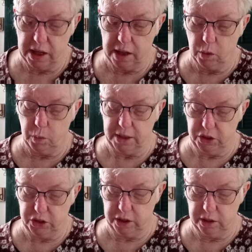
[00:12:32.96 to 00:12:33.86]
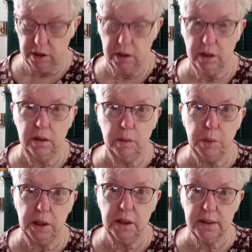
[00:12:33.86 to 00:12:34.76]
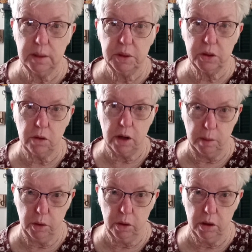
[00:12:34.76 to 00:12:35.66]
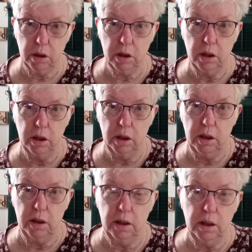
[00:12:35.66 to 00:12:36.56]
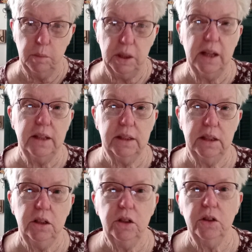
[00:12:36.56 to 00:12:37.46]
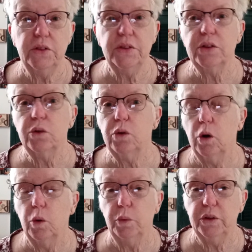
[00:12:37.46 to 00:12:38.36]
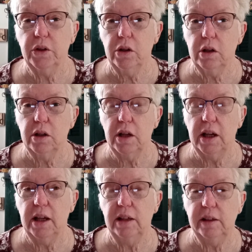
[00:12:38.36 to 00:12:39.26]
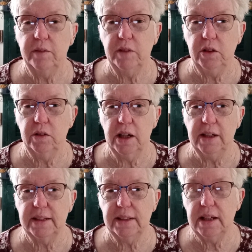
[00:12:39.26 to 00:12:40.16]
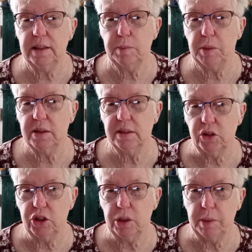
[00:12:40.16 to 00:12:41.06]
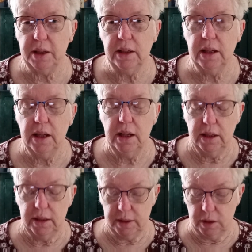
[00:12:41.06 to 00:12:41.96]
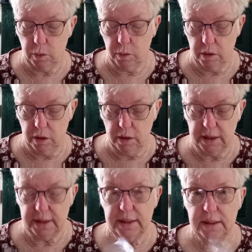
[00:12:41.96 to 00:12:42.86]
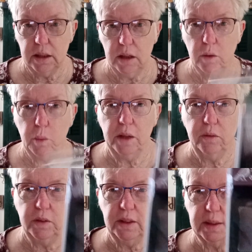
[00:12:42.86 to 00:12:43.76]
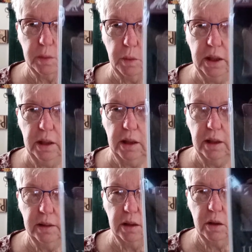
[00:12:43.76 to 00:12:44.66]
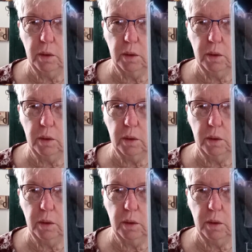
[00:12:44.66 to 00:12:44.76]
that question, be a subscriber, be 18 years or older, and live in the United States because of shipping. So this is the giveaway for this week, and the